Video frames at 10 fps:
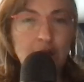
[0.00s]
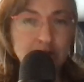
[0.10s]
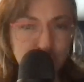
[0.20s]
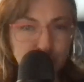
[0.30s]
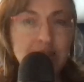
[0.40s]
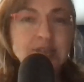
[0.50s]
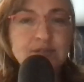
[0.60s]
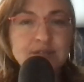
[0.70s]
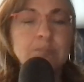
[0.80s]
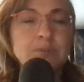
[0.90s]
depressive
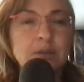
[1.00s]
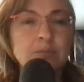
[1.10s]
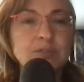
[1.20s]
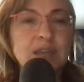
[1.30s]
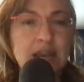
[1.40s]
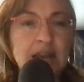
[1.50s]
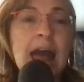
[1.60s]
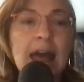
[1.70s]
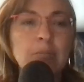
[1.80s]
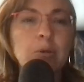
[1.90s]
symptoms in an
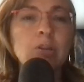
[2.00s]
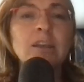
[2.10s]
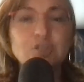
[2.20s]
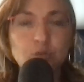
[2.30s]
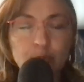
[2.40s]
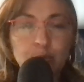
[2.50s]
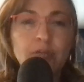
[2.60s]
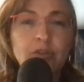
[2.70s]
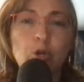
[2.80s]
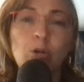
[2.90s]
animal is to remove
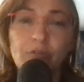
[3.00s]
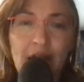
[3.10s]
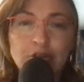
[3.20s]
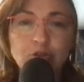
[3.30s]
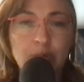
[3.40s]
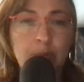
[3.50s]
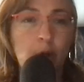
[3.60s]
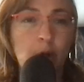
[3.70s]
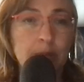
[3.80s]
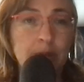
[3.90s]
their olfactory
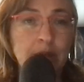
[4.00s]
bulb,